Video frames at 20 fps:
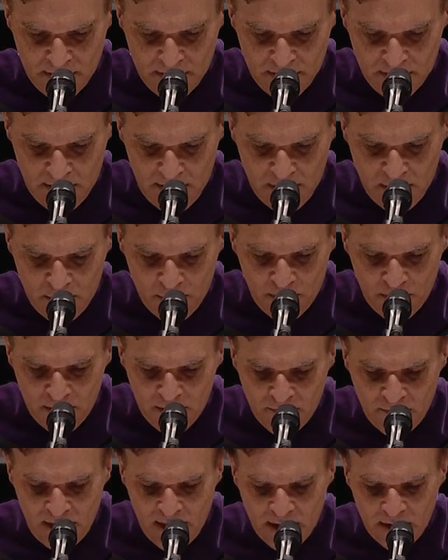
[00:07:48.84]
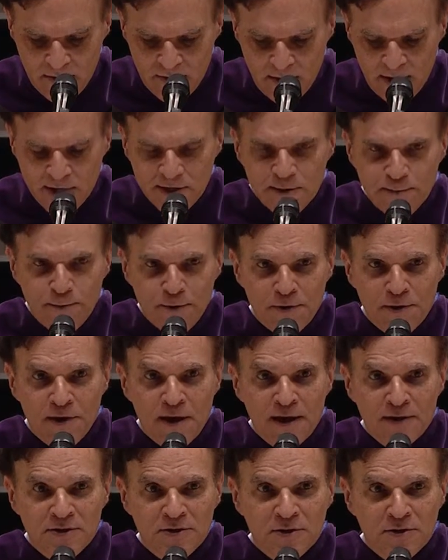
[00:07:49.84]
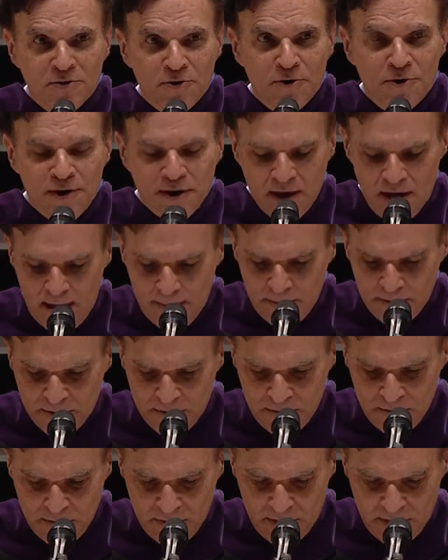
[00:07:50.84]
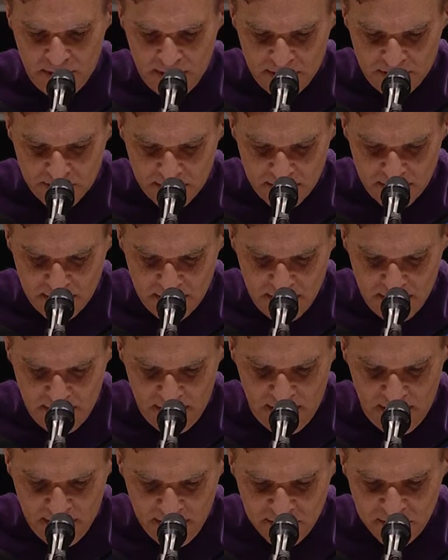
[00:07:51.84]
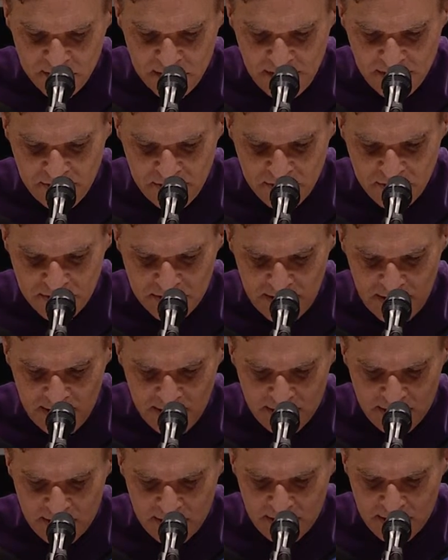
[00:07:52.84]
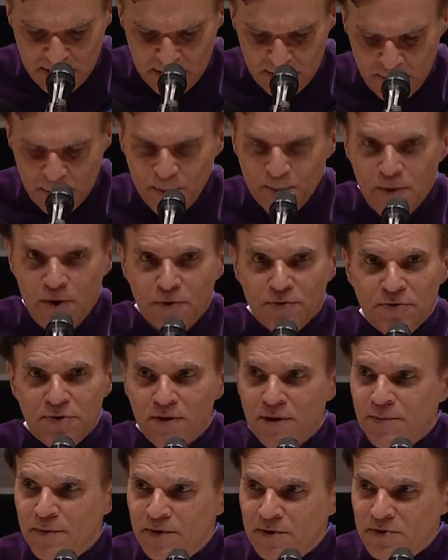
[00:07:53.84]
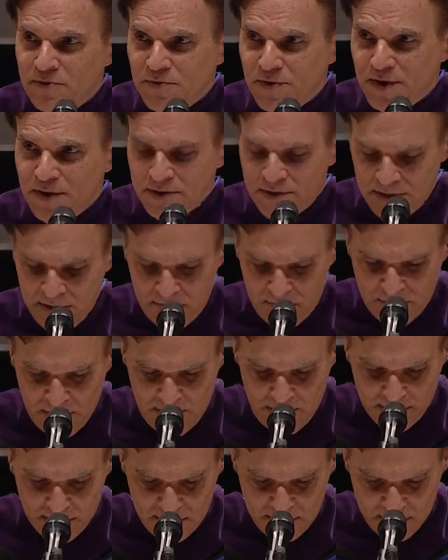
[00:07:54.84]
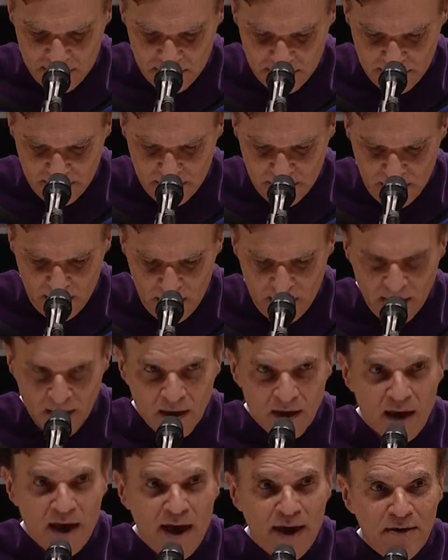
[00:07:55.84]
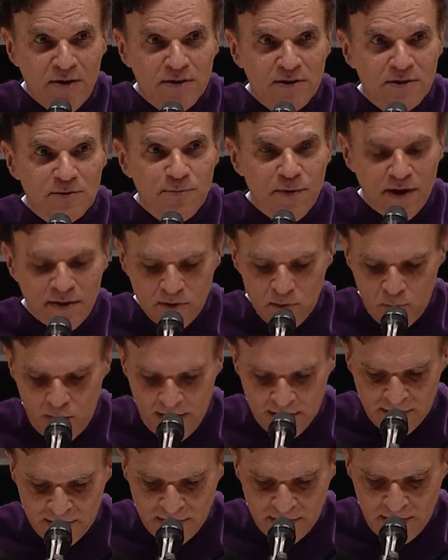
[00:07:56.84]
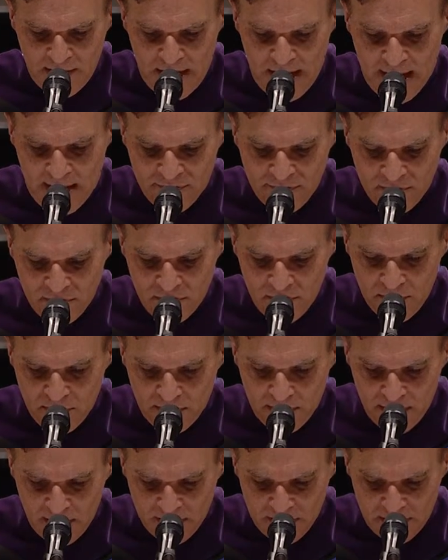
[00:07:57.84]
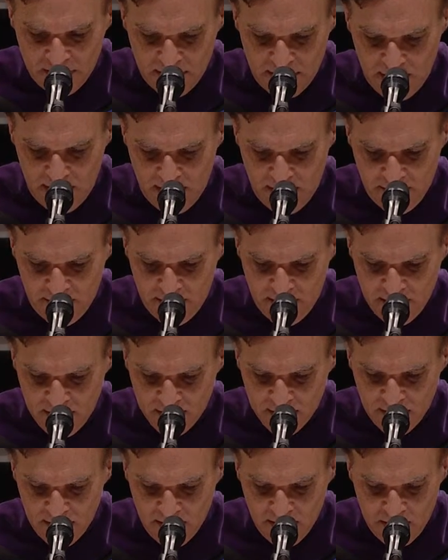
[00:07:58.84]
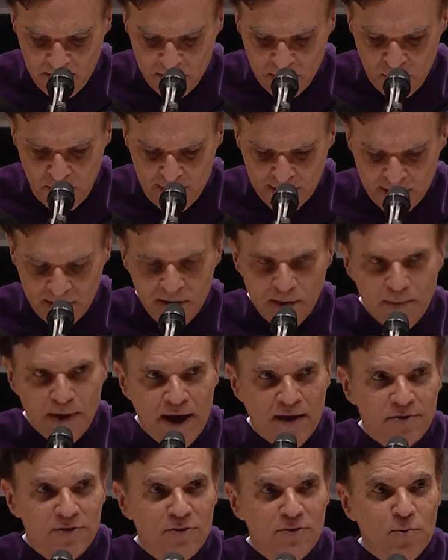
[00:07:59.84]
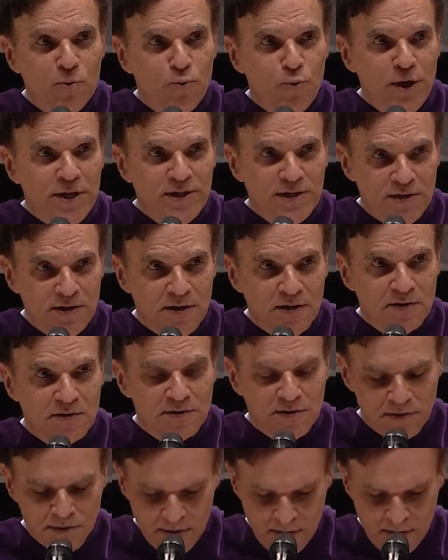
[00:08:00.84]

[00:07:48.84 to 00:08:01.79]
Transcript: in your innovative experiential learning opportunities, in the centers that exist to promote the administration of justice. I could spend the rest of the afternoon and into the evening talking about the richness